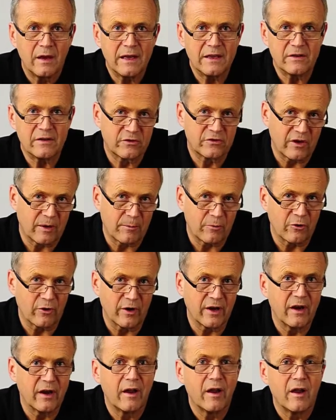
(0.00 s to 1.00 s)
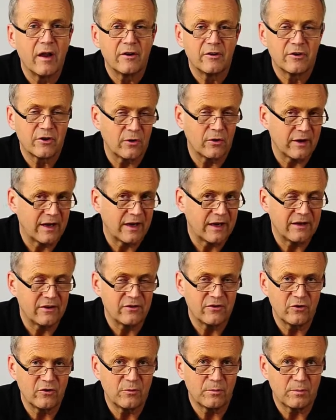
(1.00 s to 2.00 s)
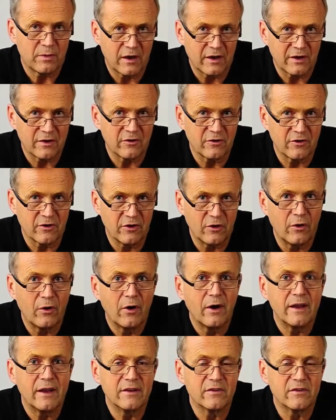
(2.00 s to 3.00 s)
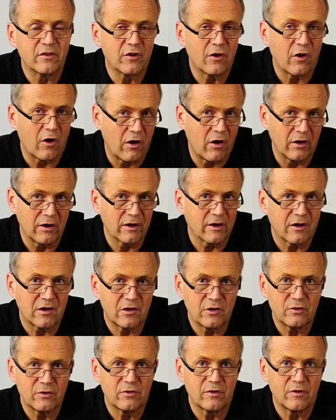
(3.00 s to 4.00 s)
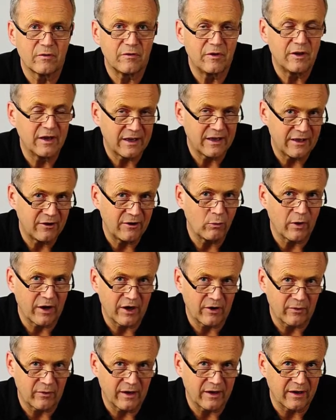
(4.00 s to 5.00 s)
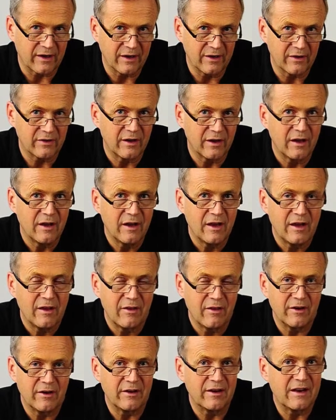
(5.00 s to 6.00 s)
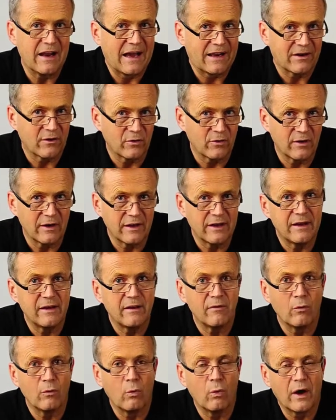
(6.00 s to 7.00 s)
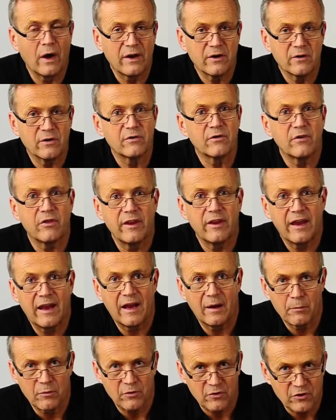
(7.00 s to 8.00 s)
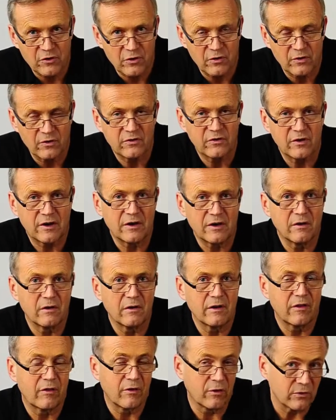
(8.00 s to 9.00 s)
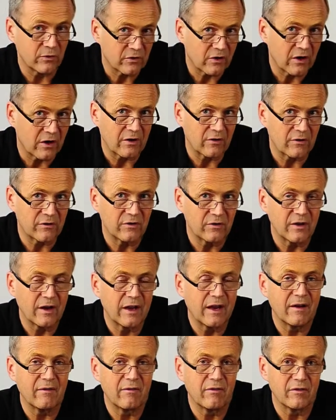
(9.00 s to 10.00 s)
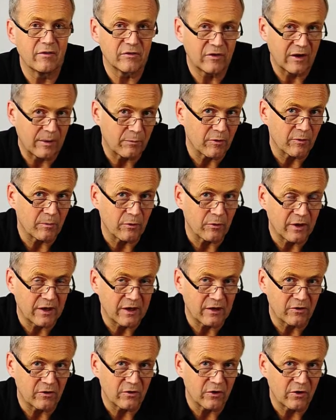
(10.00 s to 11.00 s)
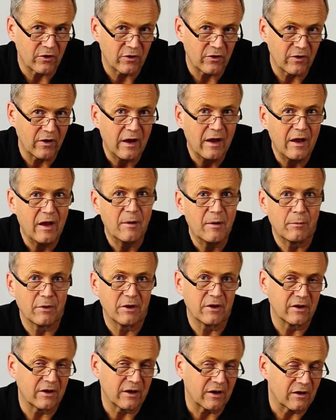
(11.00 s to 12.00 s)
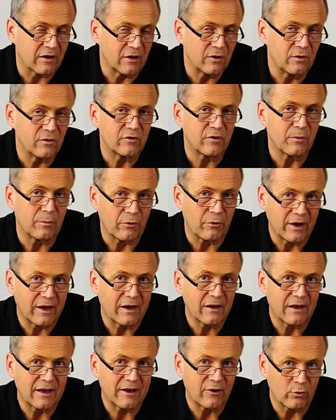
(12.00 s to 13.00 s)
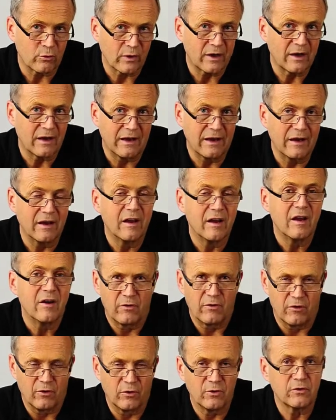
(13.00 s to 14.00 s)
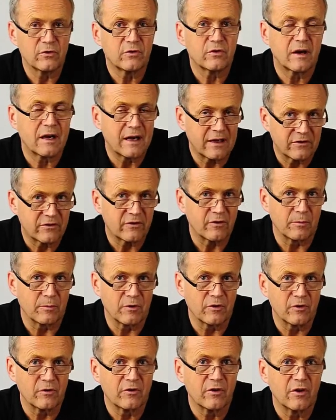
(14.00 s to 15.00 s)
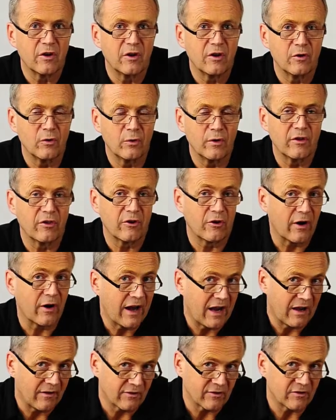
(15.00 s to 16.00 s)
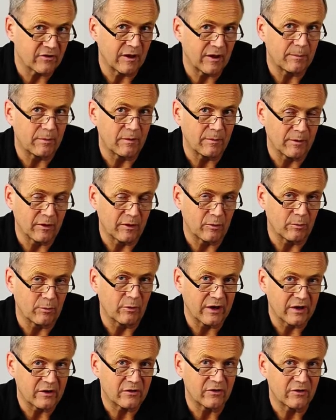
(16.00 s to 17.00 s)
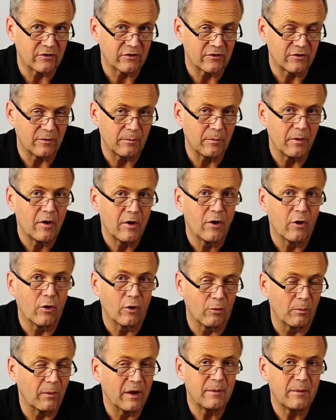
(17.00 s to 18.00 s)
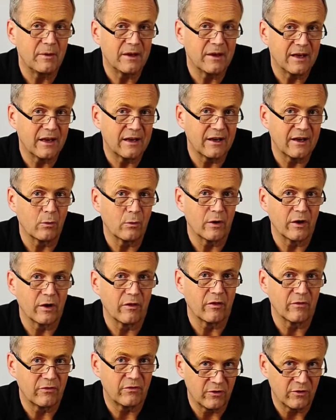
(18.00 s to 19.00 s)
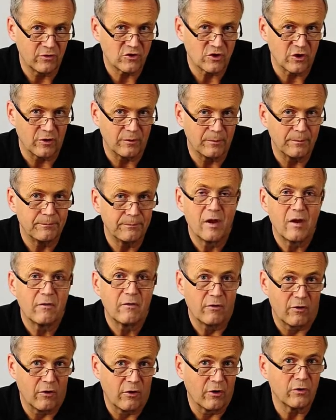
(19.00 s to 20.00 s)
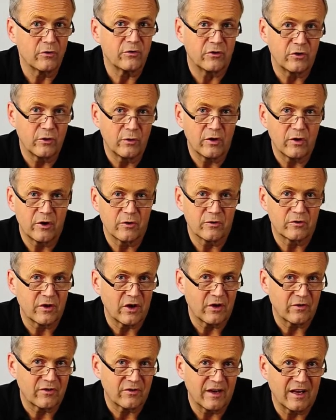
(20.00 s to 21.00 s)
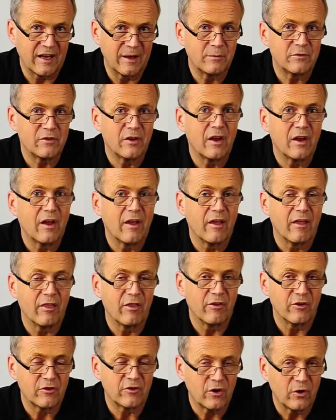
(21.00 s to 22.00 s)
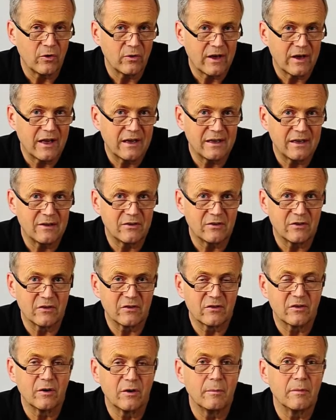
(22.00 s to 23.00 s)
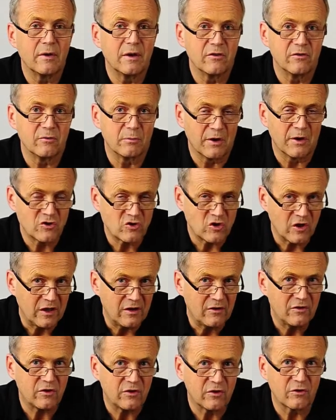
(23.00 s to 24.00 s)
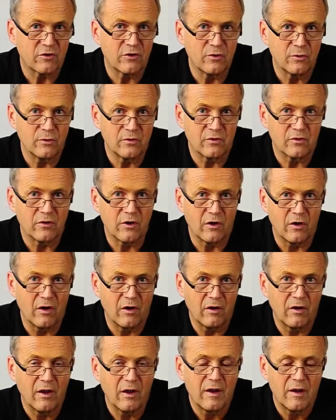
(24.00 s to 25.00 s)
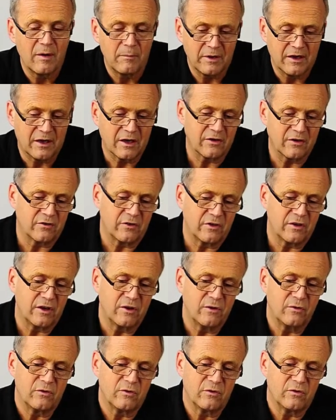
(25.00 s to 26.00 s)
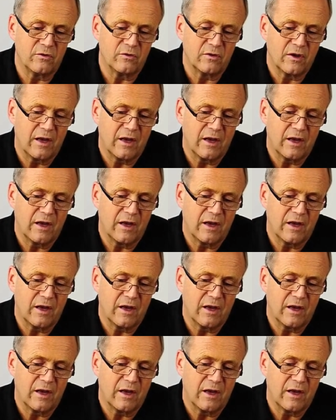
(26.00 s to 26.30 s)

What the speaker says: In summary, Towdaddy's new Plug and Tow is an all-inclusive dinghy wiring kit that not only wires the amber turn signal in those cars that have the separate brake and turn, but it includes a brake light relay for those customers who either have a supplemental brake system or may be getting one in the future. For those do-it-yourself types, The Towdaddy system is much easier to install because it uses